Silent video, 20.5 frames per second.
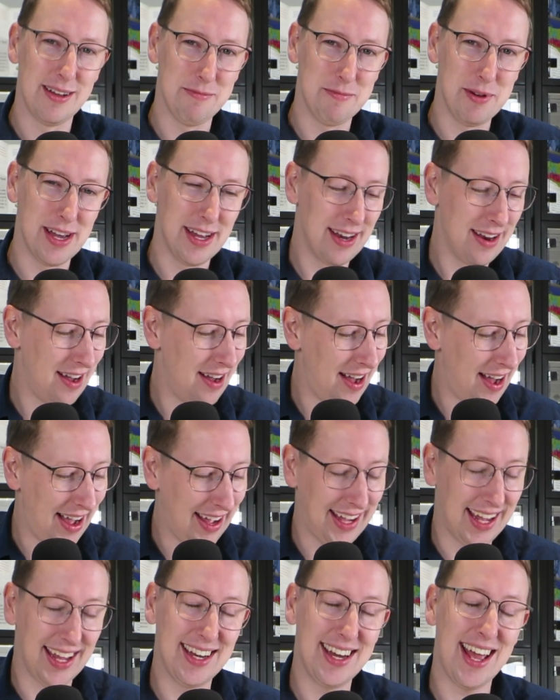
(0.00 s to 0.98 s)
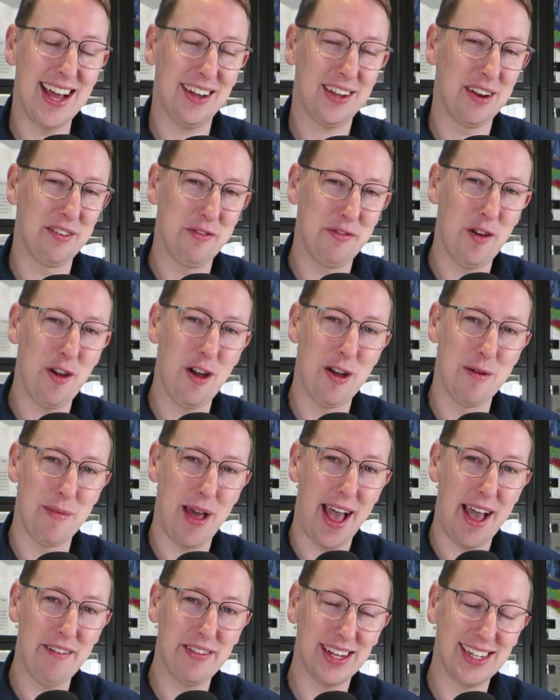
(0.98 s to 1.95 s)
But I can now confirm,
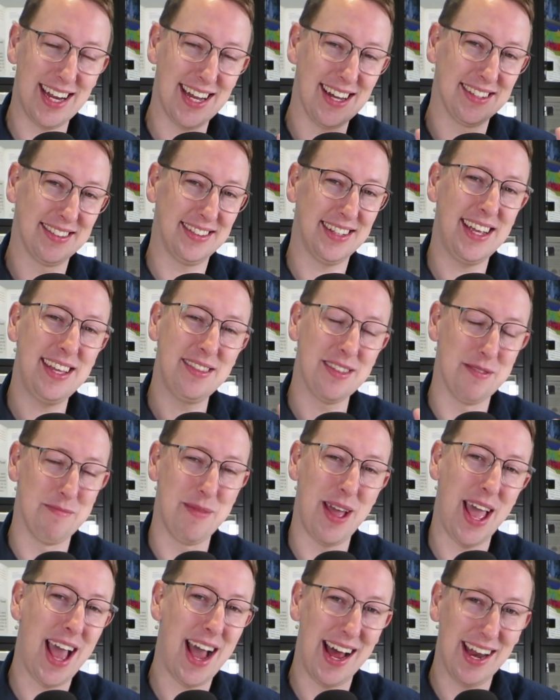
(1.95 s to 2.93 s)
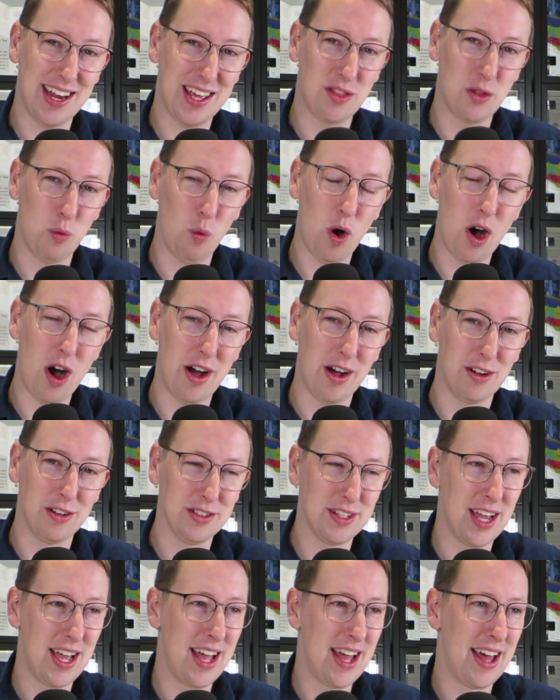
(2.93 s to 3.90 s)
having now seen them out in the
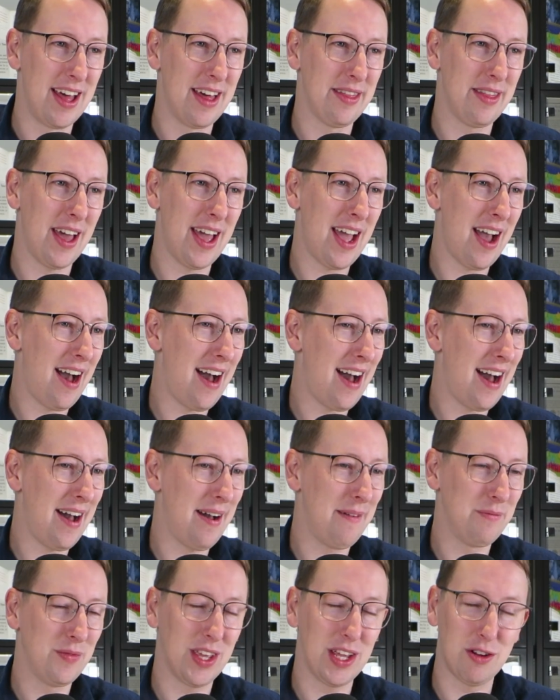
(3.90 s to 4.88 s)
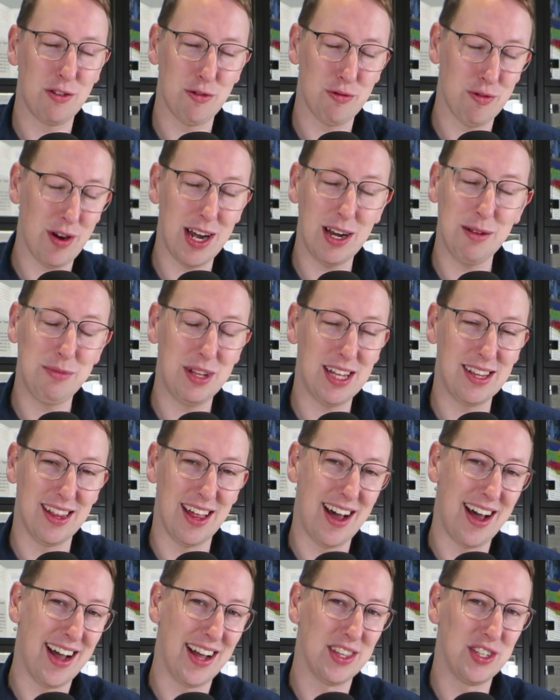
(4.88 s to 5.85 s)
wild, they are incredibly
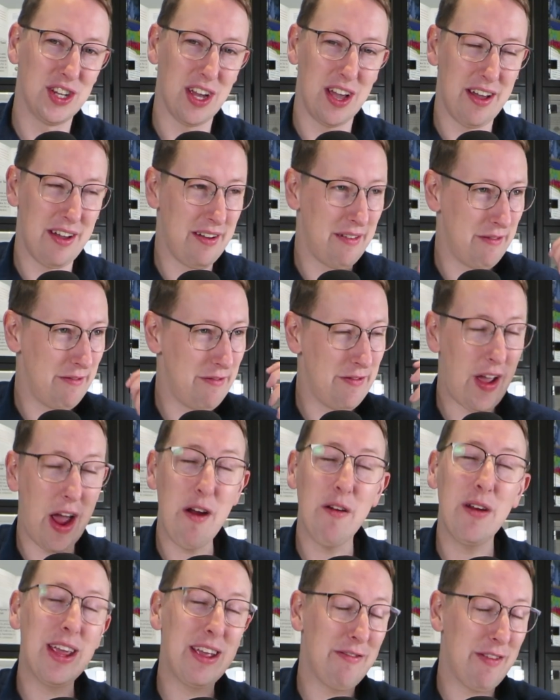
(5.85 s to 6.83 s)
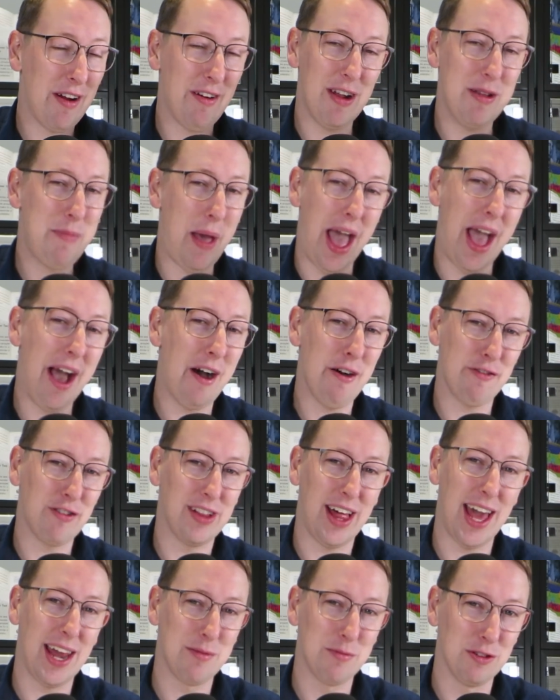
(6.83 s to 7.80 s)
large, very, very
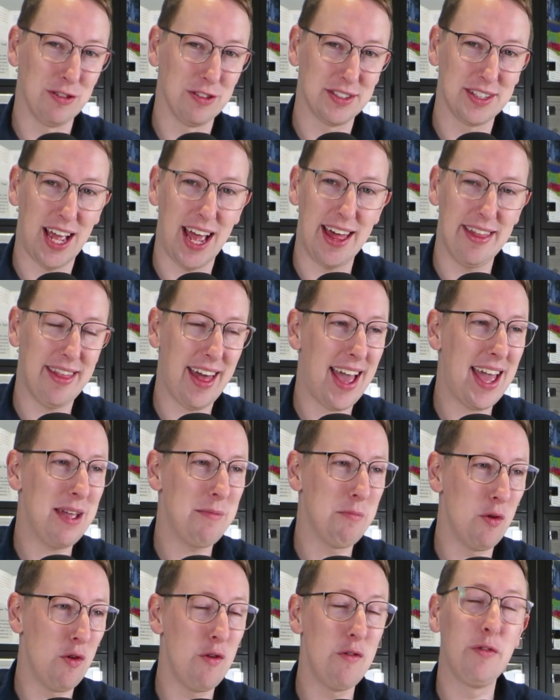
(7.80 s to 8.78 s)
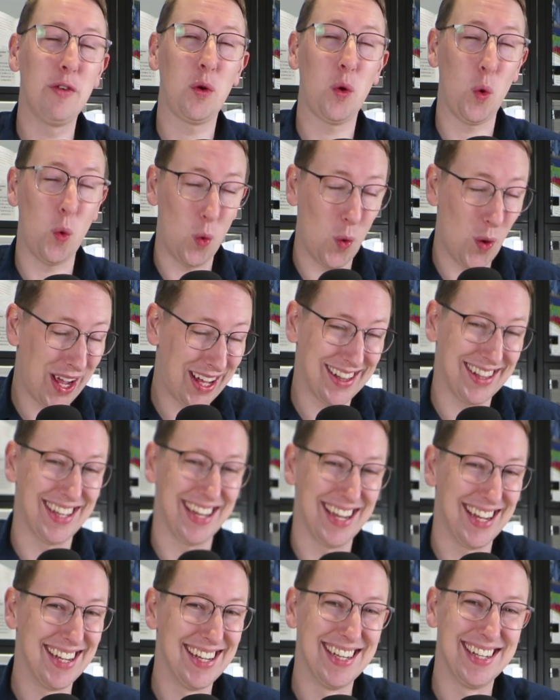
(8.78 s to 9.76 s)
powerful animals, and they move
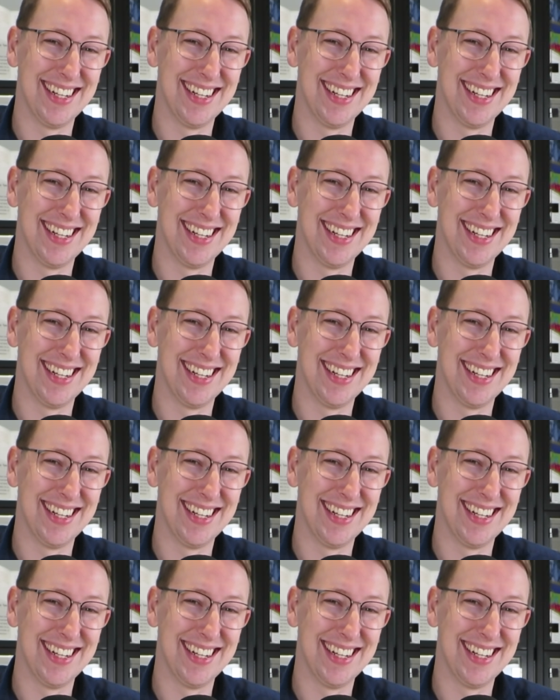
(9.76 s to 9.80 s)
quickly.